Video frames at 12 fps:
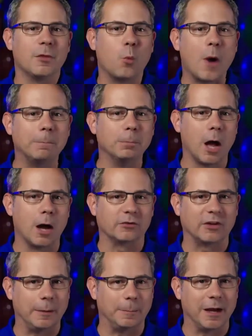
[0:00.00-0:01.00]
The
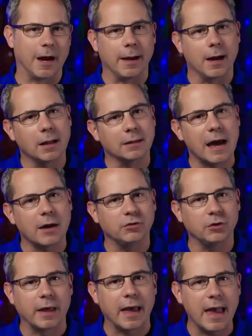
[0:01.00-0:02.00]
Weblocks API
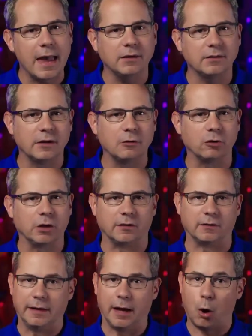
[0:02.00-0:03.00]
allows you to
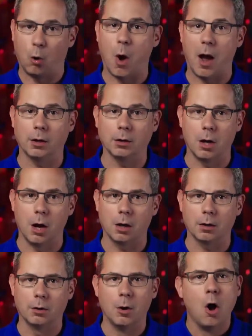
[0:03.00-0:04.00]
asynchronously acquire a
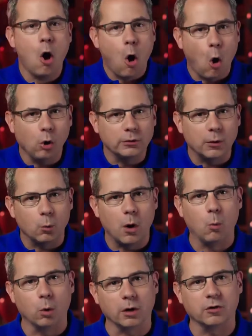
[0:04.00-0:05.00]
lock, hold it
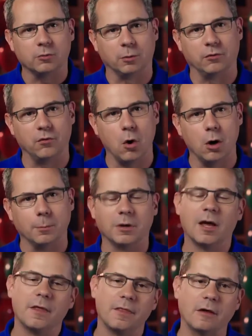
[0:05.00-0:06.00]
while work is performed,
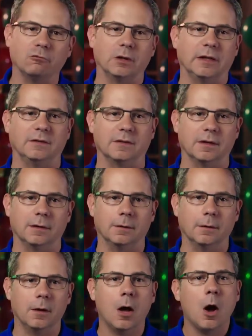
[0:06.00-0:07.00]
then release it.
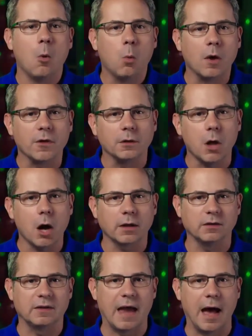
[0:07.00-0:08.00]
While the lock
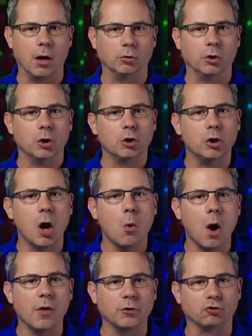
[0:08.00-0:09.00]
is held,
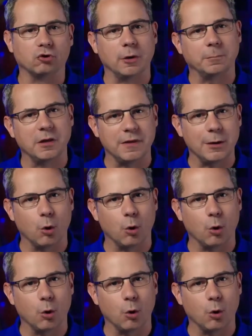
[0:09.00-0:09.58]
no other script in the